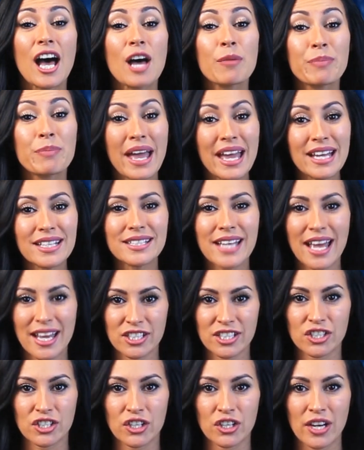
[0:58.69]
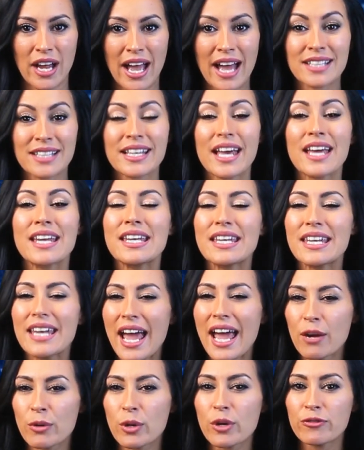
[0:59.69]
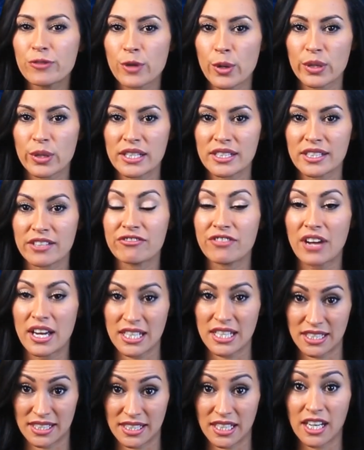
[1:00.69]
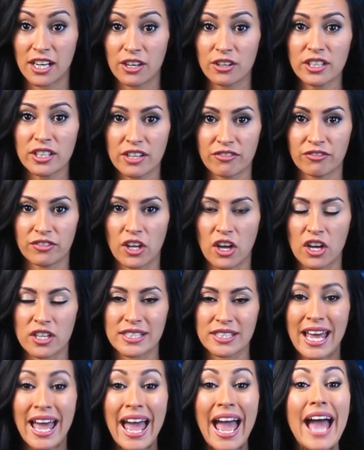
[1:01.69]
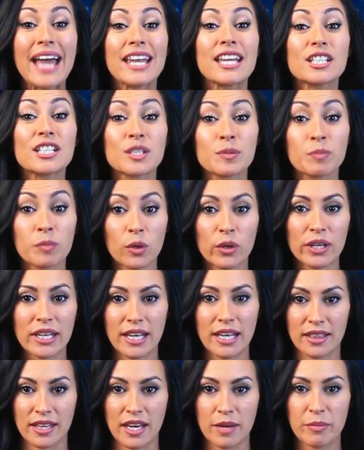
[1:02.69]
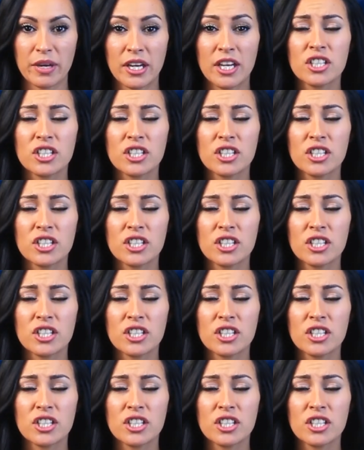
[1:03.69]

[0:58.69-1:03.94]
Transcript: A pen tester has a narrow focus of finding security flaws and exploiting them